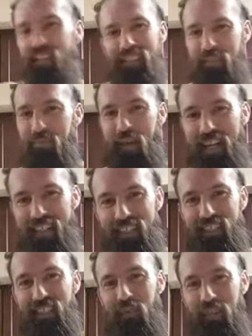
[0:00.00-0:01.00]
amazed
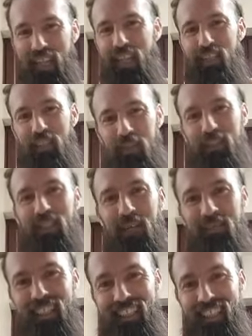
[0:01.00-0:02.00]
when they do
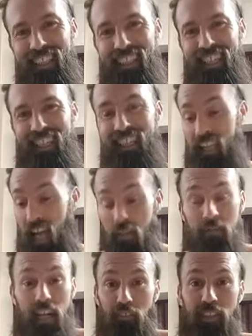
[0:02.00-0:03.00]
something and like I've
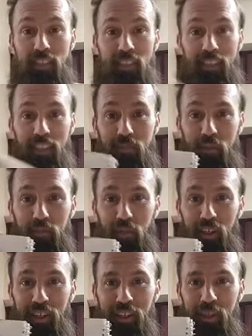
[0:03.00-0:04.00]
never did this
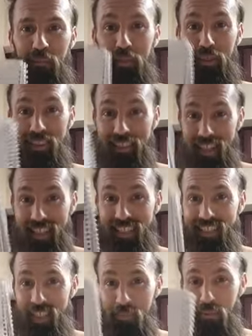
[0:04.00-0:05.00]
before? But this
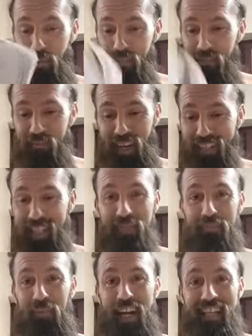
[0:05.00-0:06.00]
simple fucking
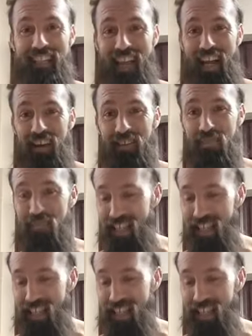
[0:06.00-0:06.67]
breakdown to me